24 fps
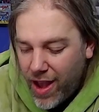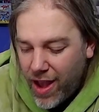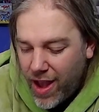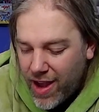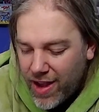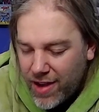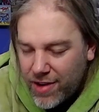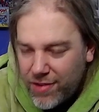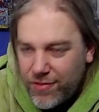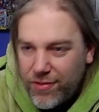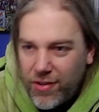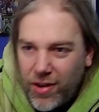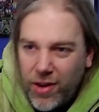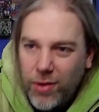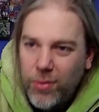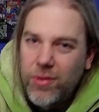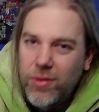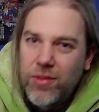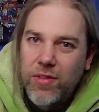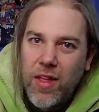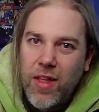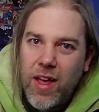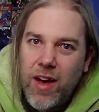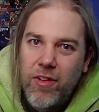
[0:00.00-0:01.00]
and follow
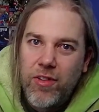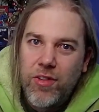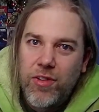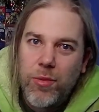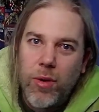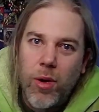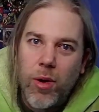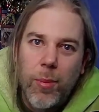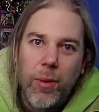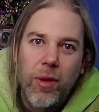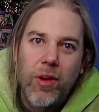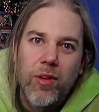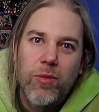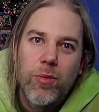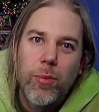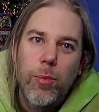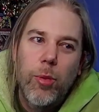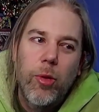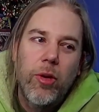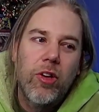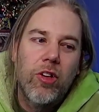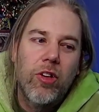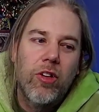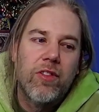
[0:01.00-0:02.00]
us there as well, because we're
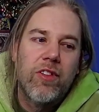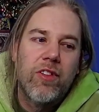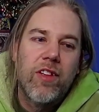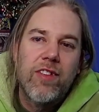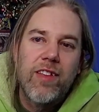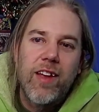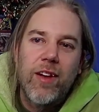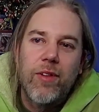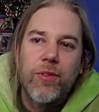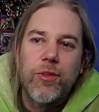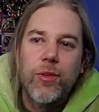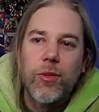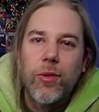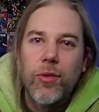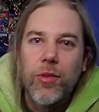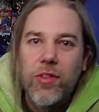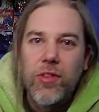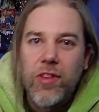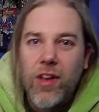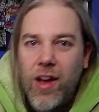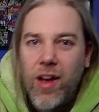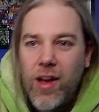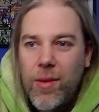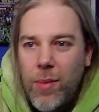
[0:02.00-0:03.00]
putting content out all the
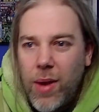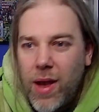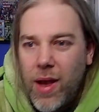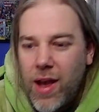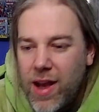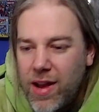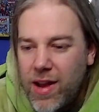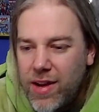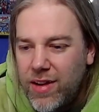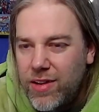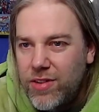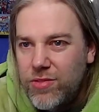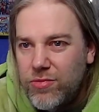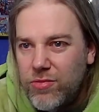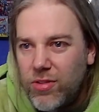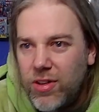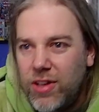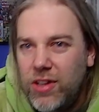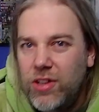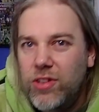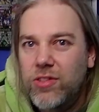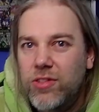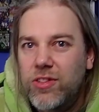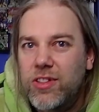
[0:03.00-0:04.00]
time and it's
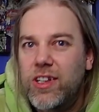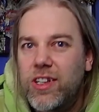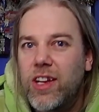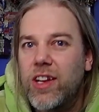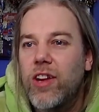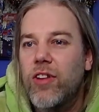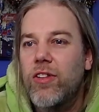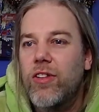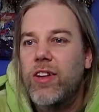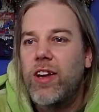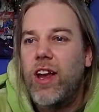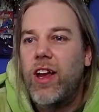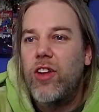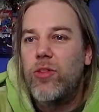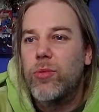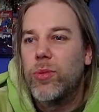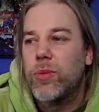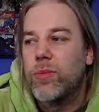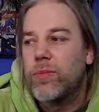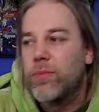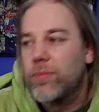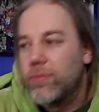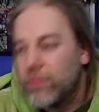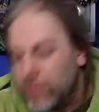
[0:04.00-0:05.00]
really good to get your
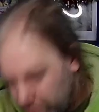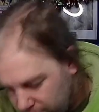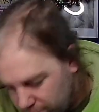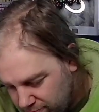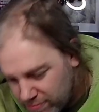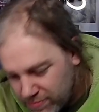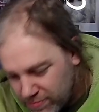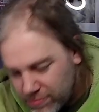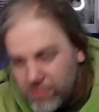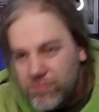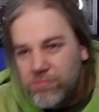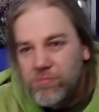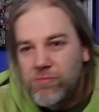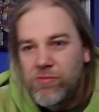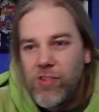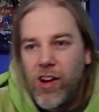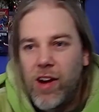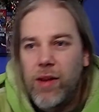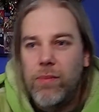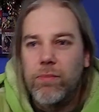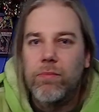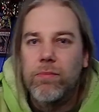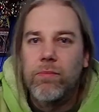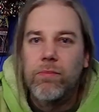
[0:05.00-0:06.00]
engagement.
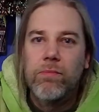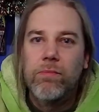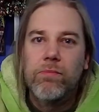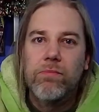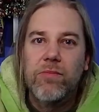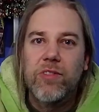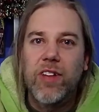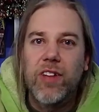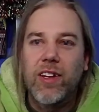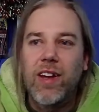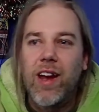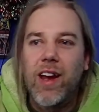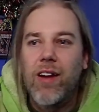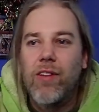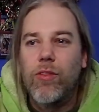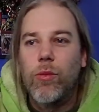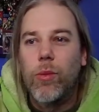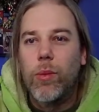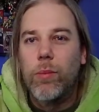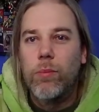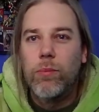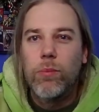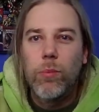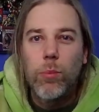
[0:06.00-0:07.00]
Right, take care
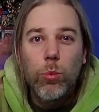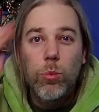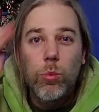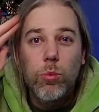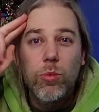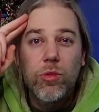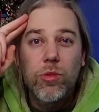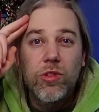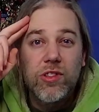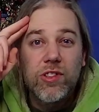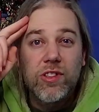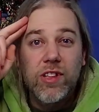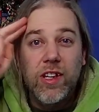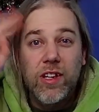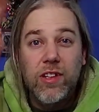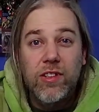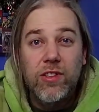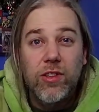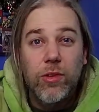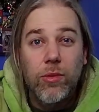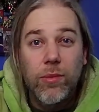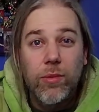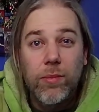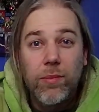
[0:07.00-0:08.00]
everyone. See you
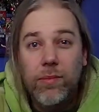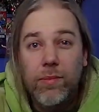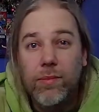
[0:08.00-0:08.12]
soon.